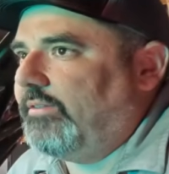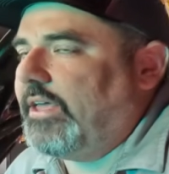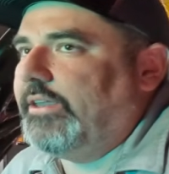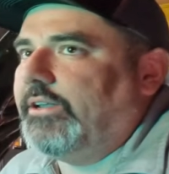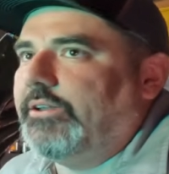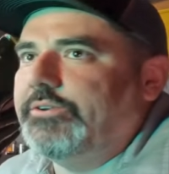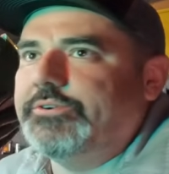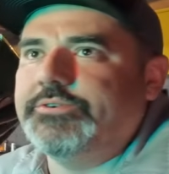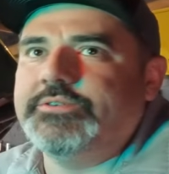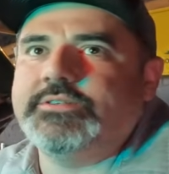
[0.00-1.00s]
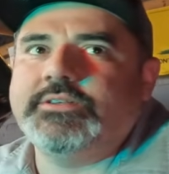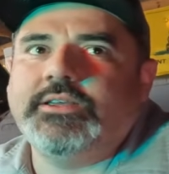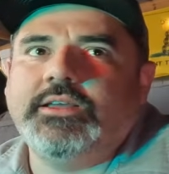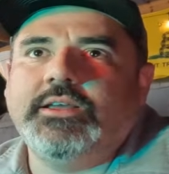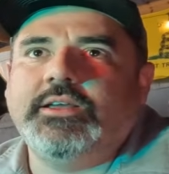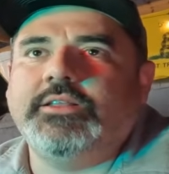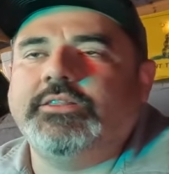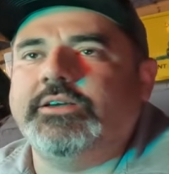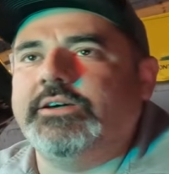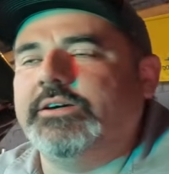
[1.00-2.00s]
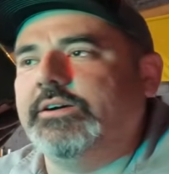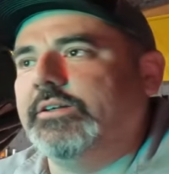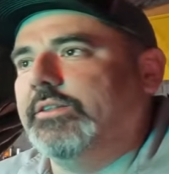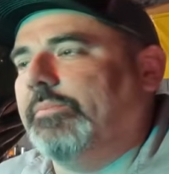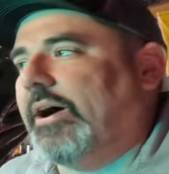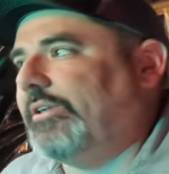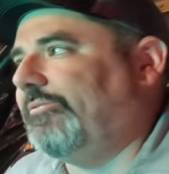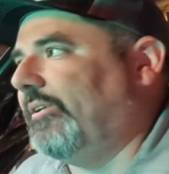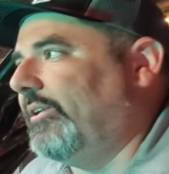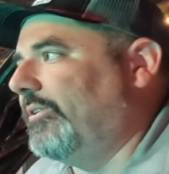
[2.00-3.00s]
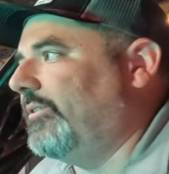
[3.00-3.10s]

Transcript: That includes the body filler.